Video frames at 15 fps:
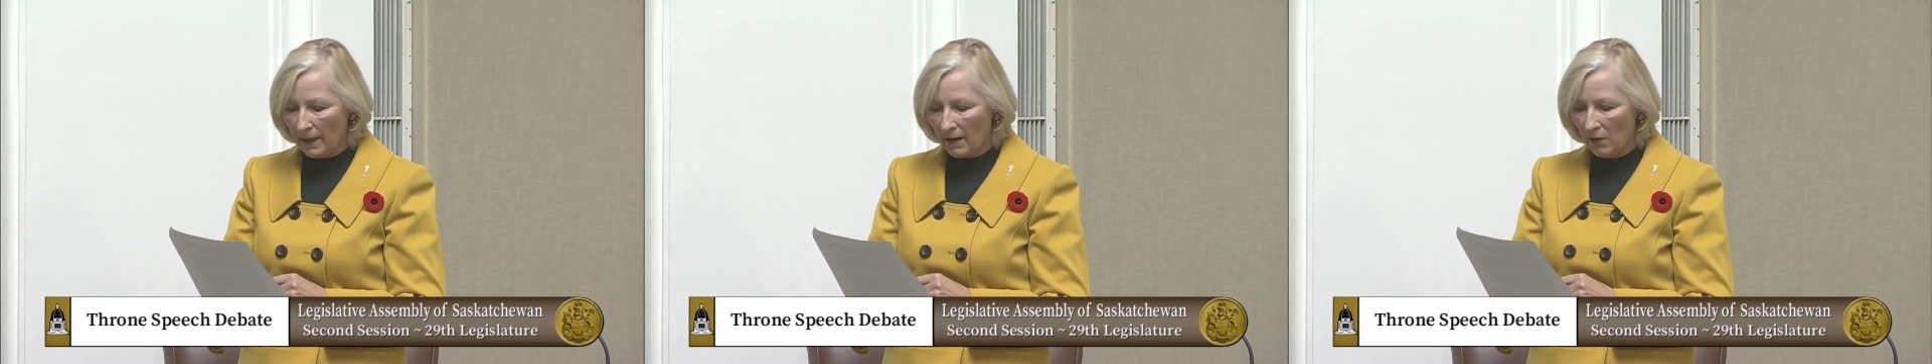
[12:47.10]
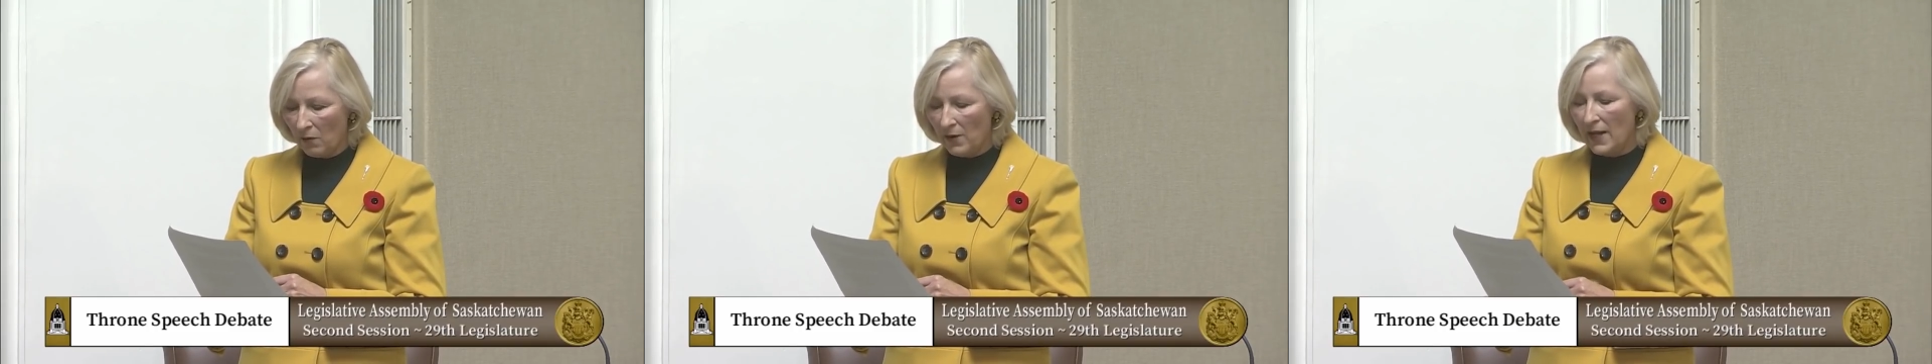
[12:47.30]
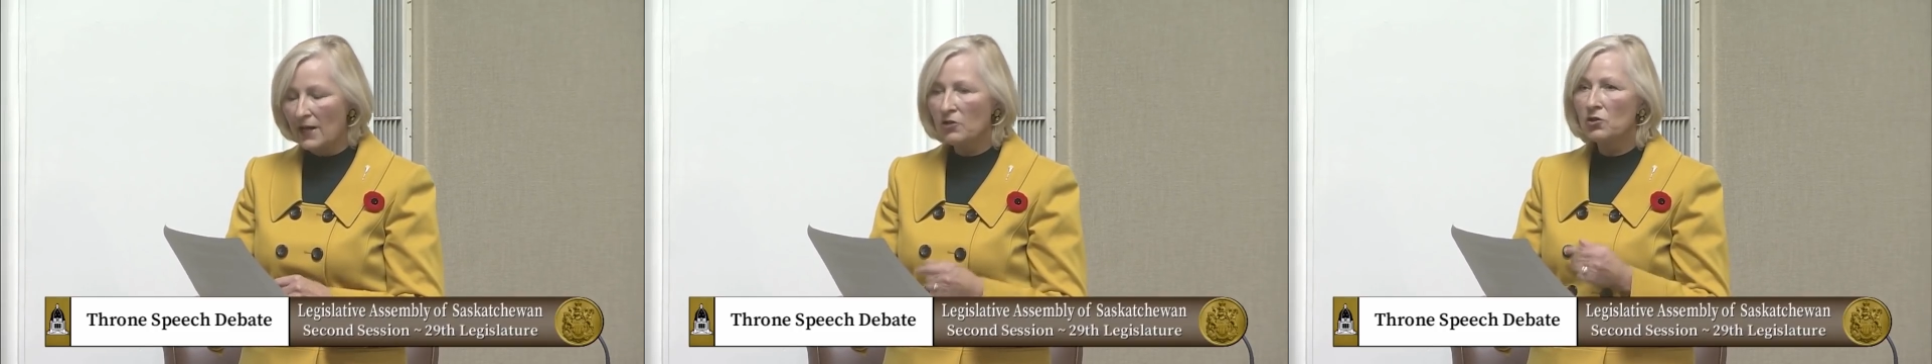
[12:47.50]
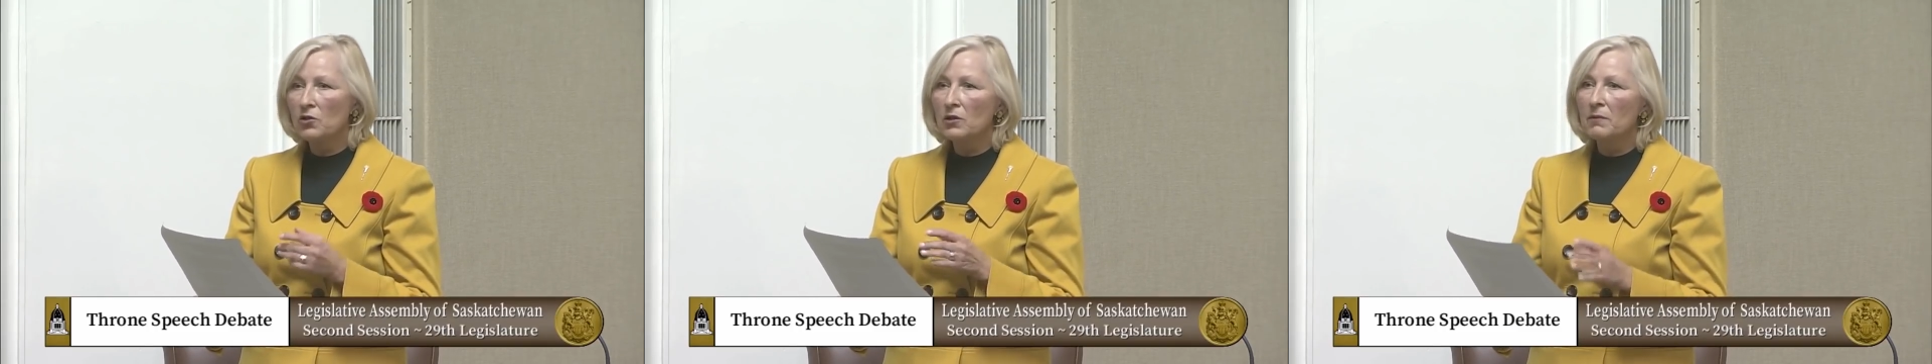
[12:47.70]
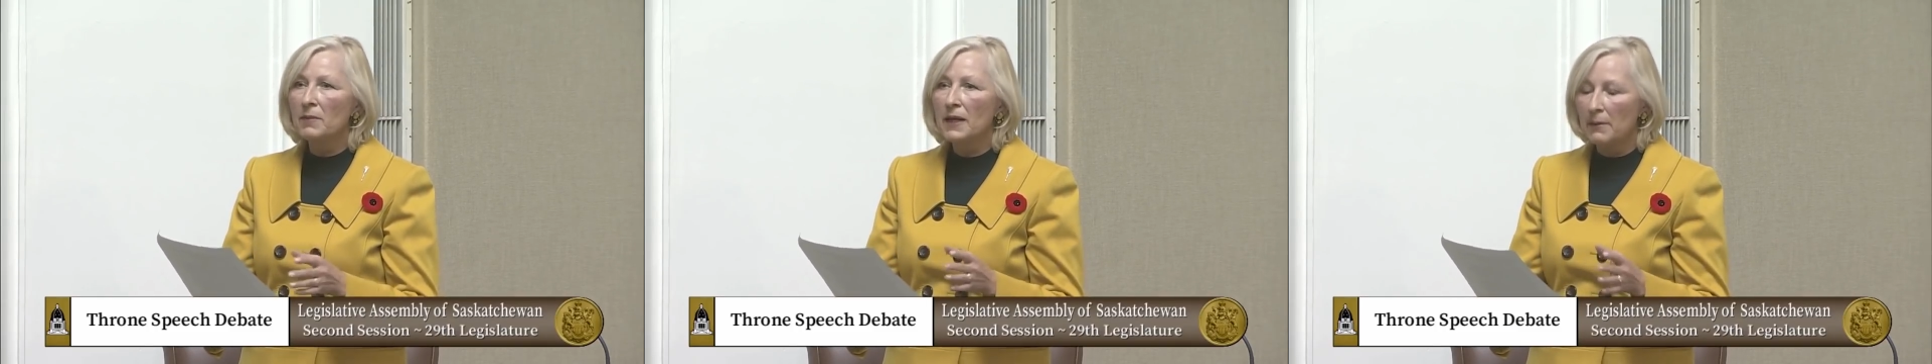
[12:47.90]
Well, that
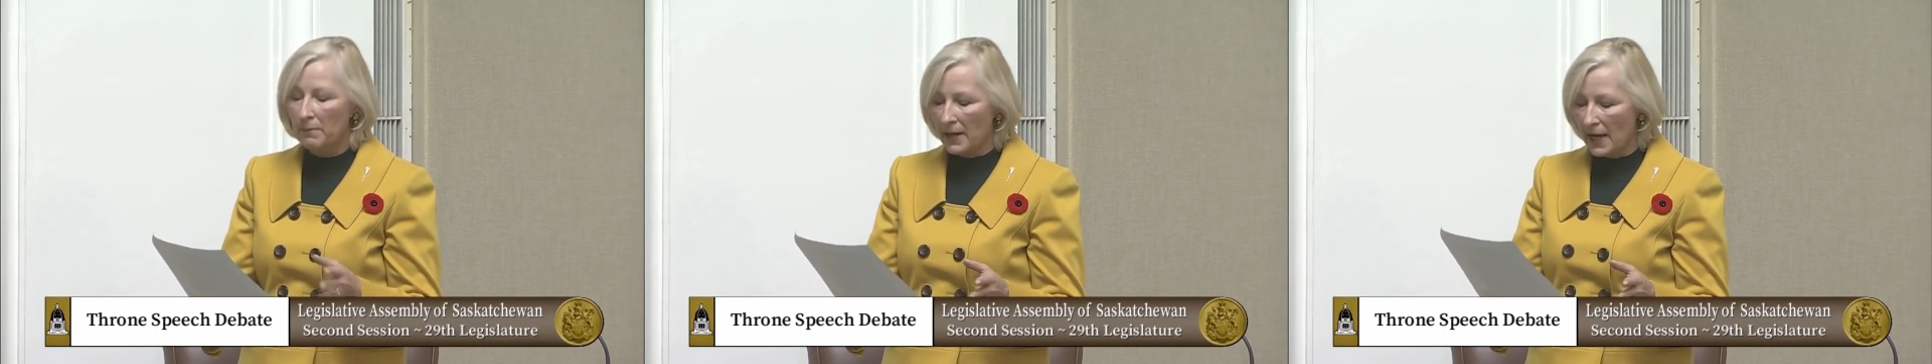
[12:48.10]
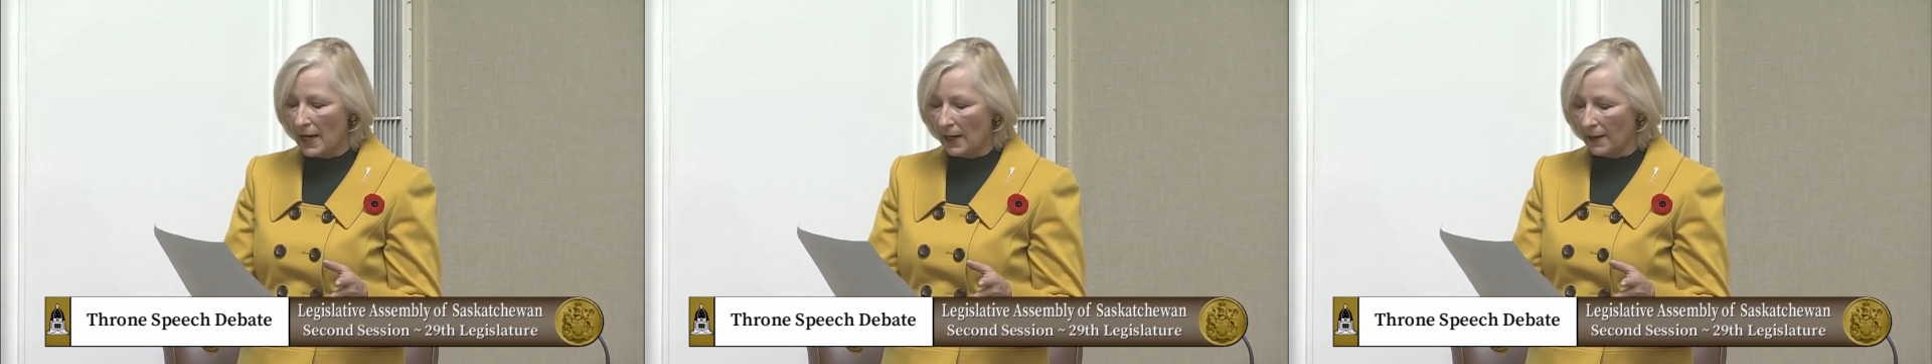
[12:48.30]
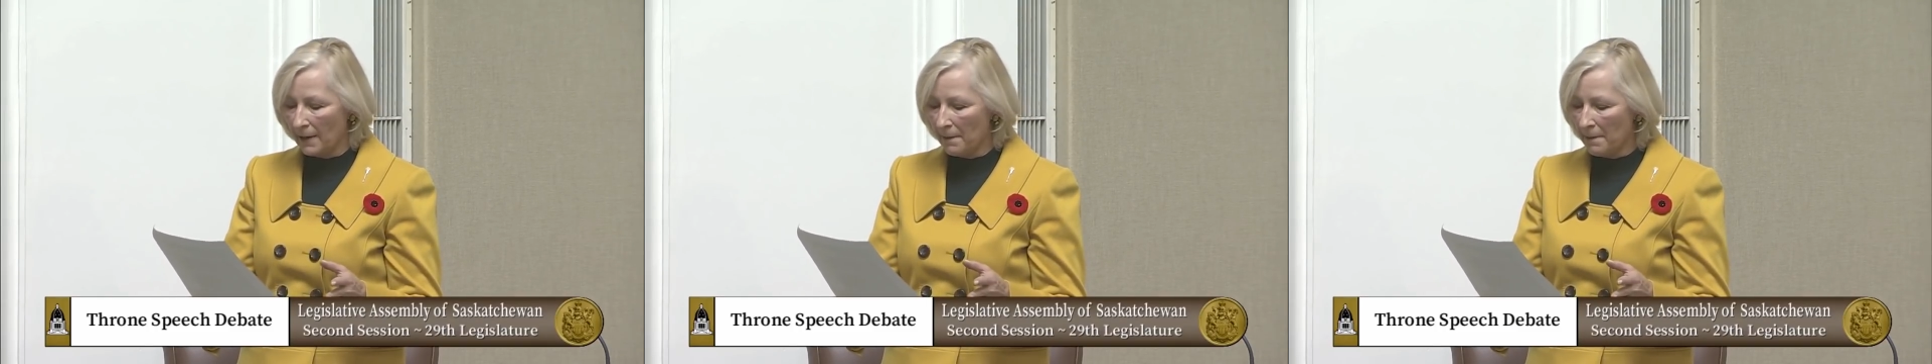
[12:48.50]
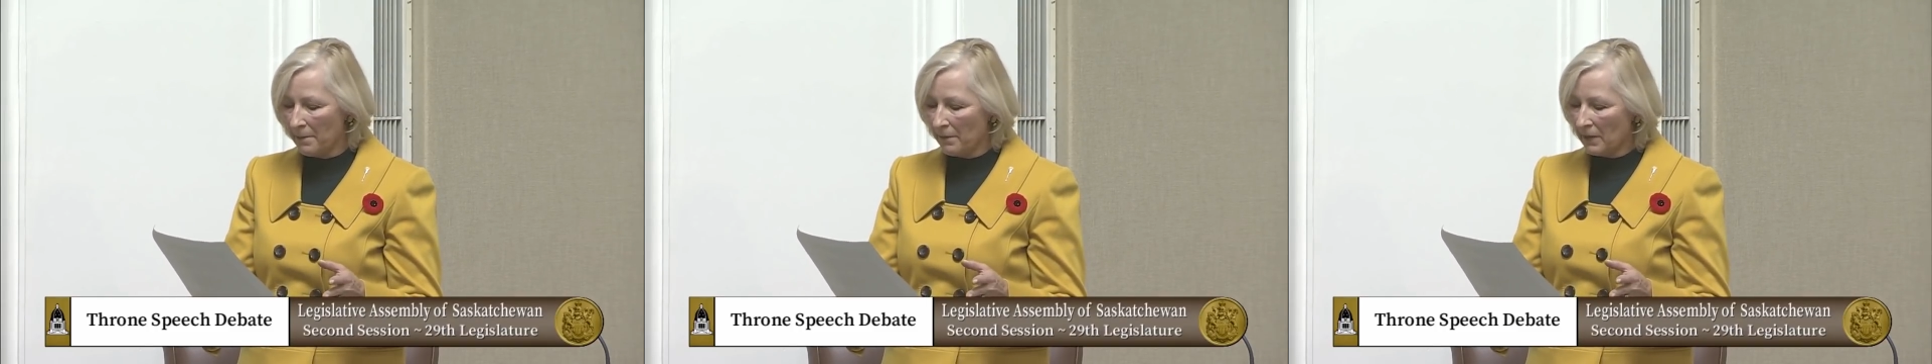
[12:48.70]
took me aback.